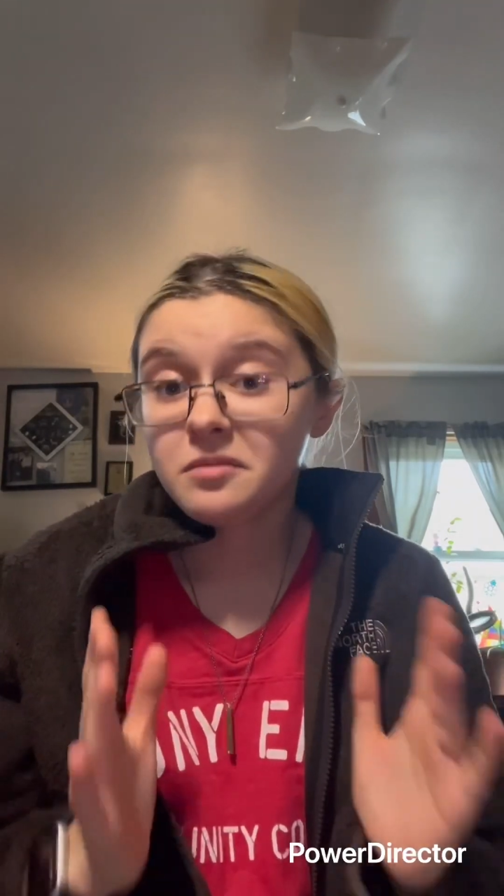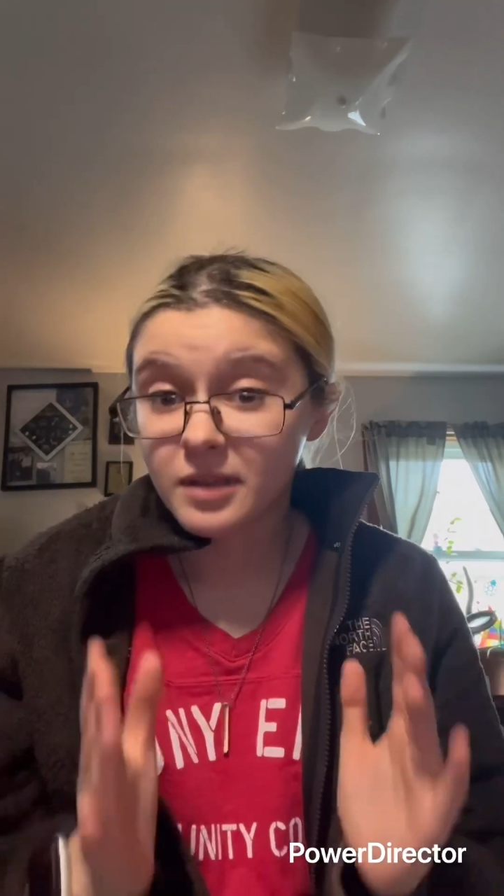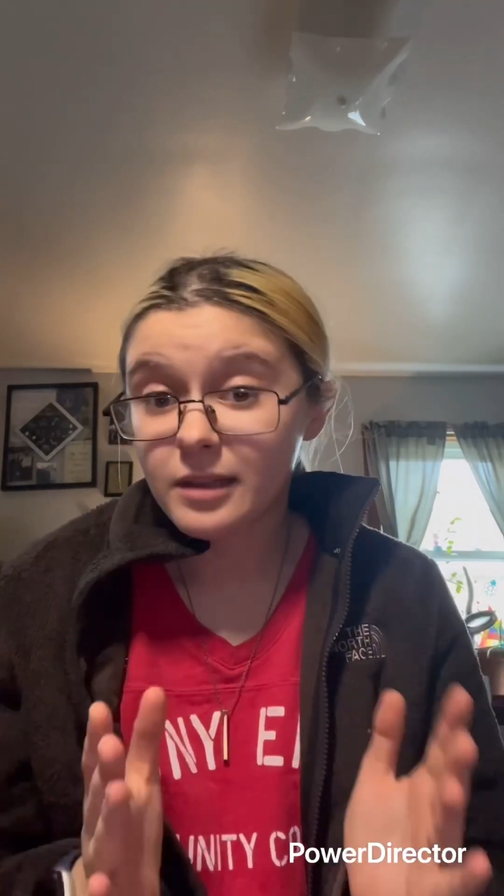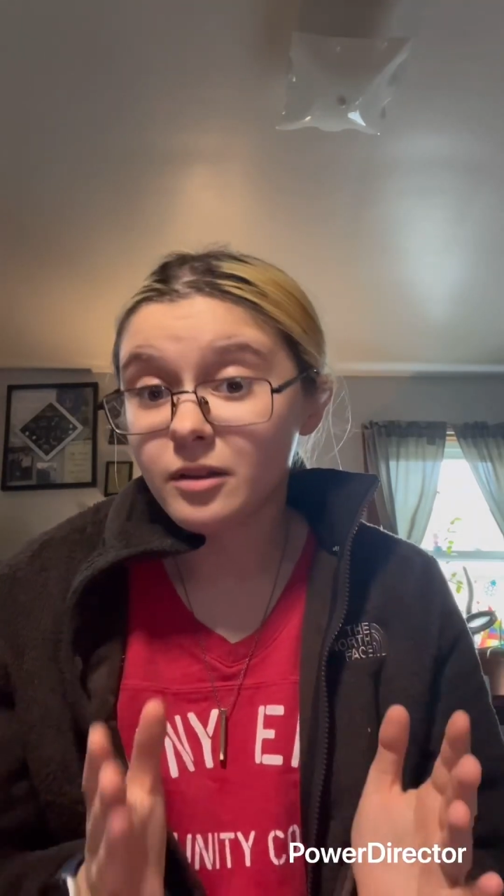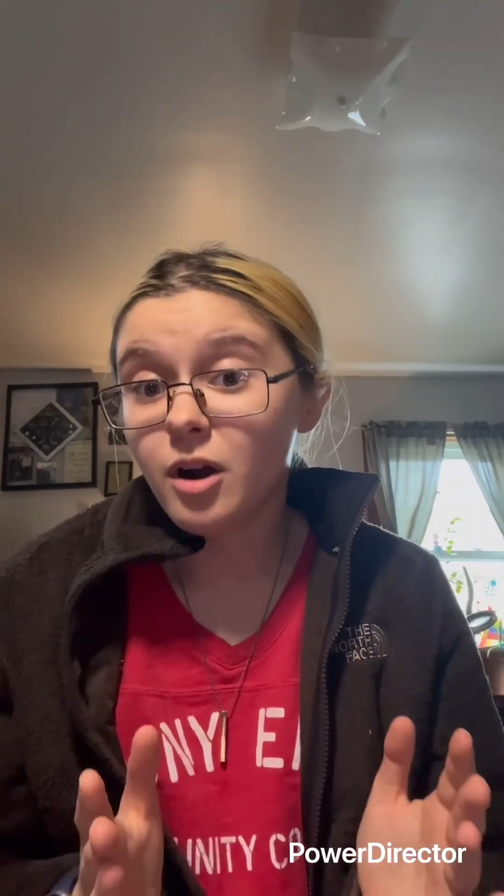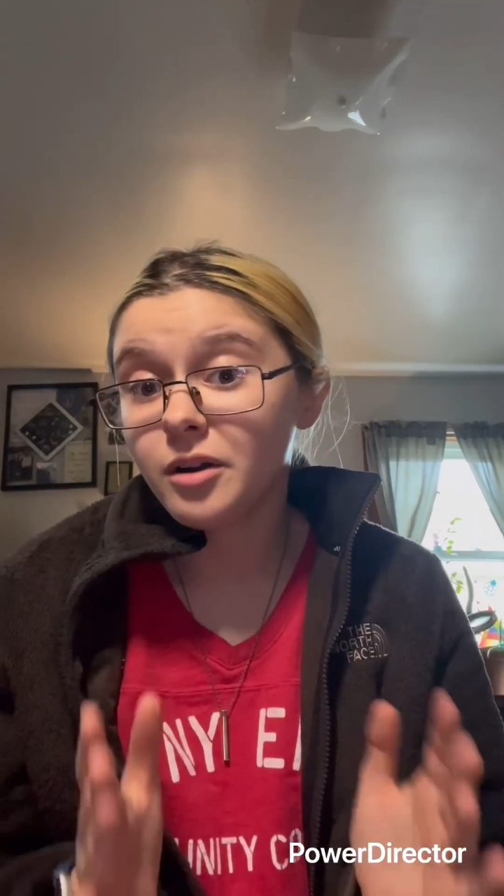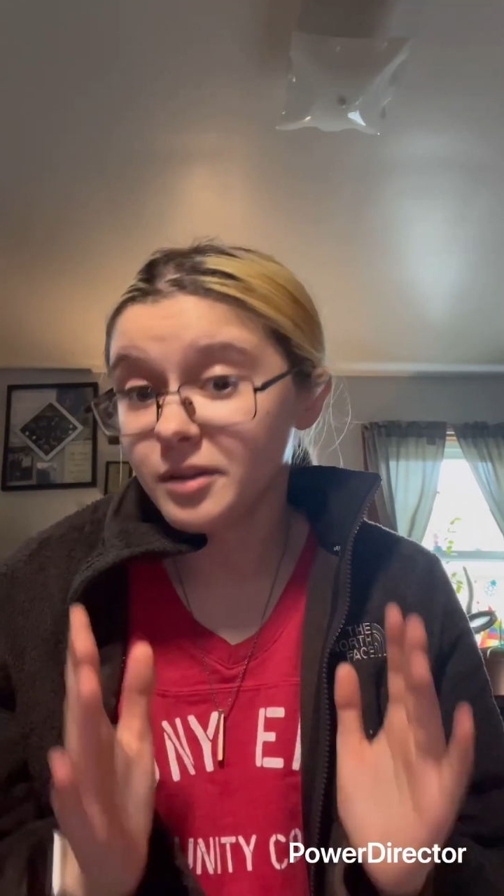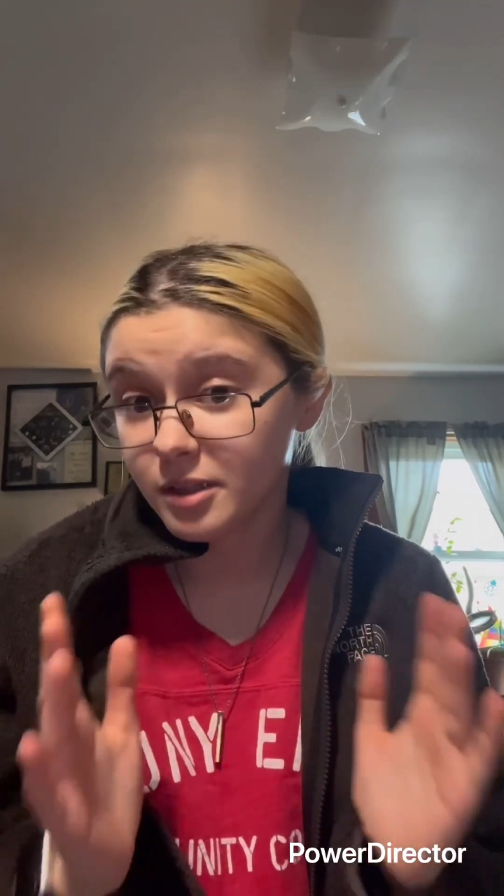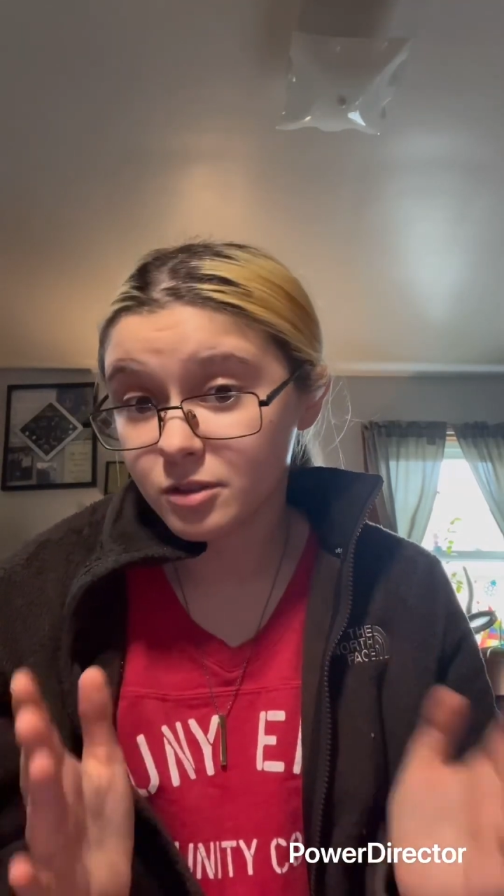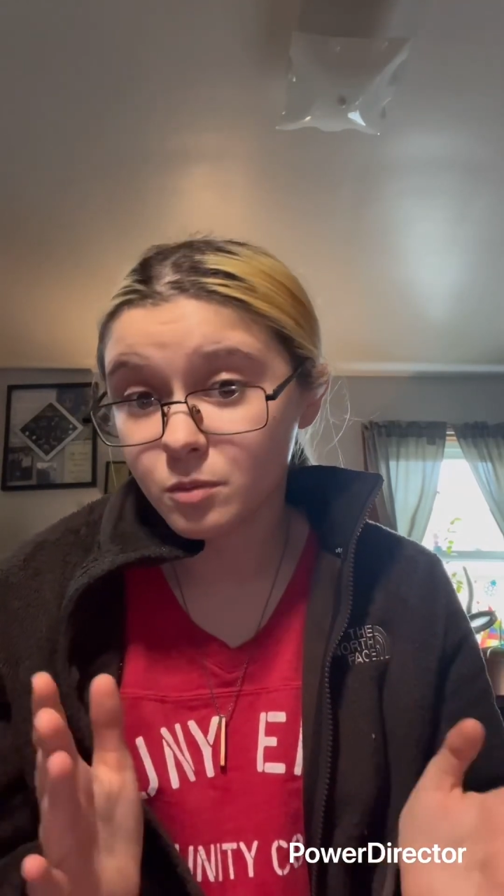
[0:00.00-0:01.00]
that long
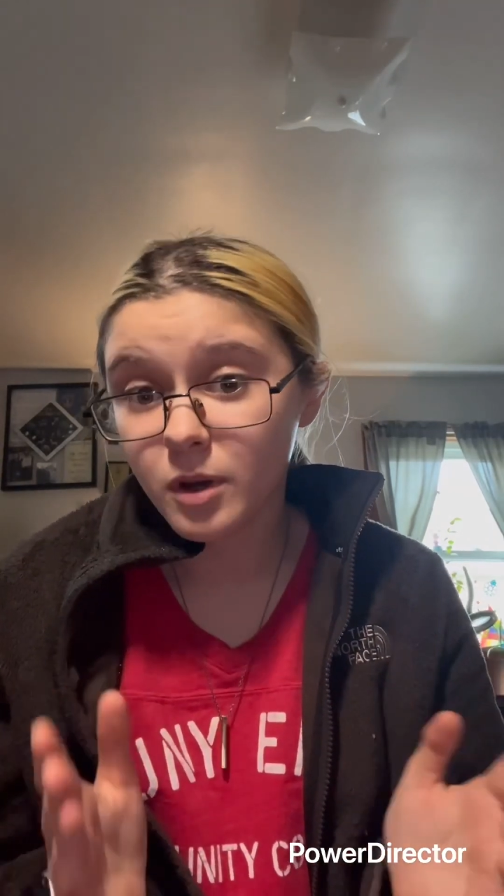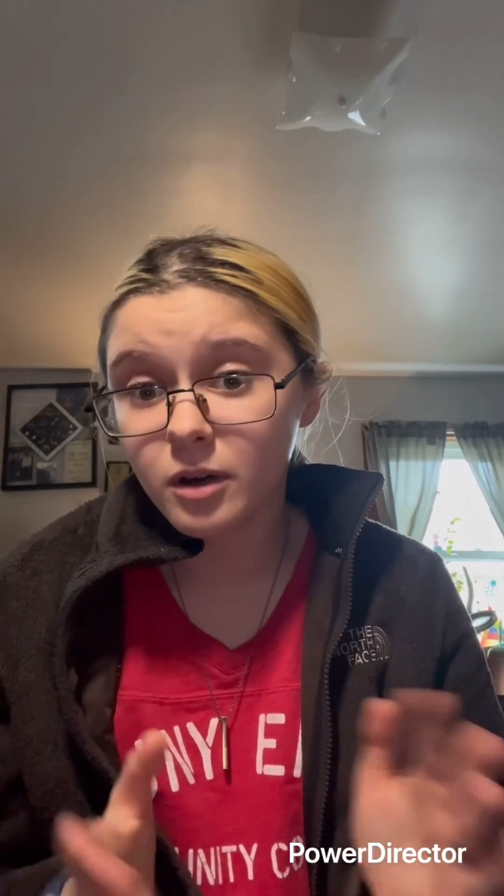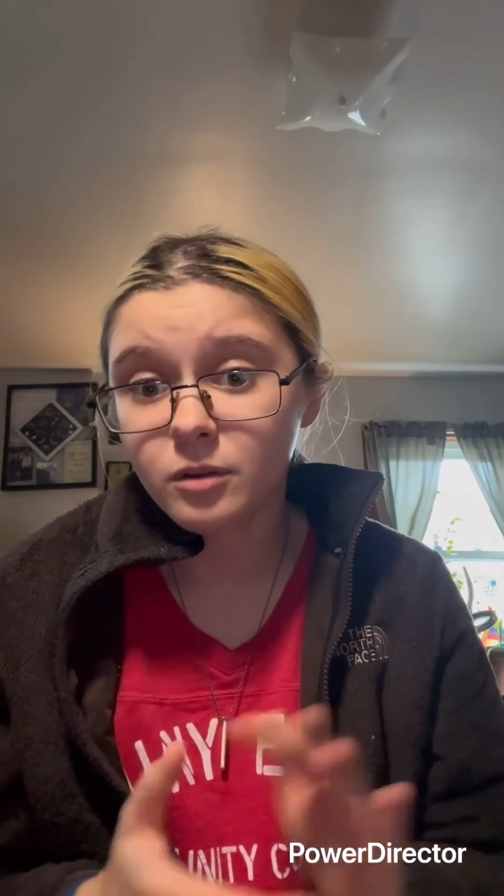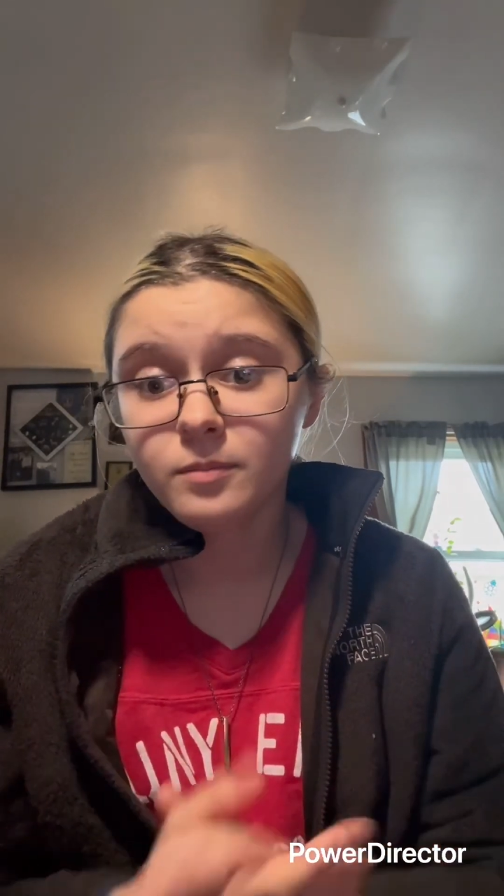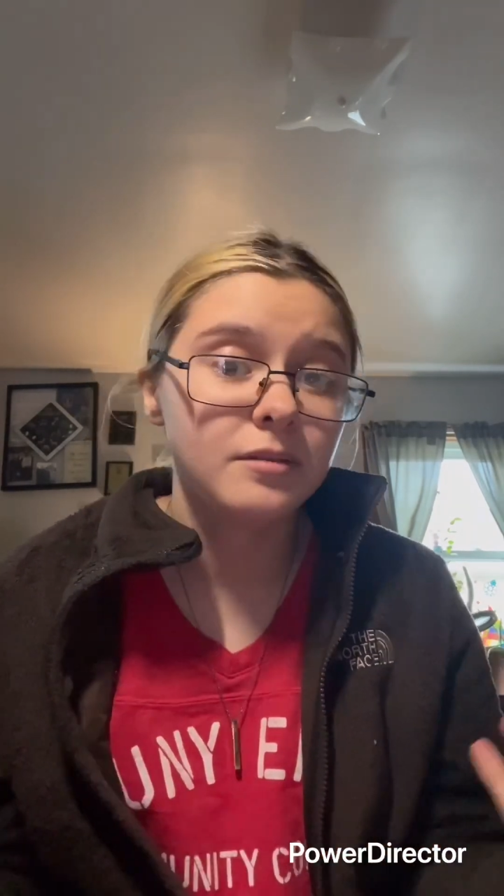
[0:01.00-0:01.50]
as well.